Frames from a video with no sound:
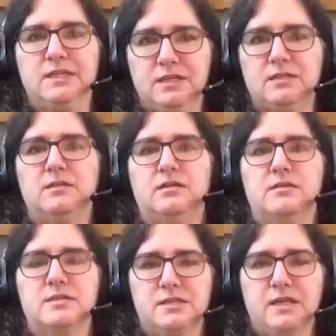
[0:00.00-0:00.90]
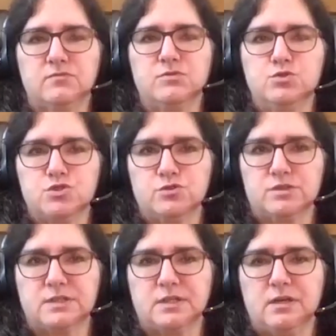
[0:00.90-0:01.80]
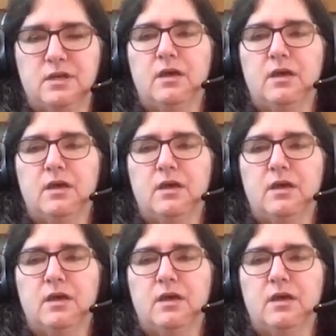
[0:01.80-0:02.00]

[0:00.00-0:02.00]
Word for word: in the state of New Jersey.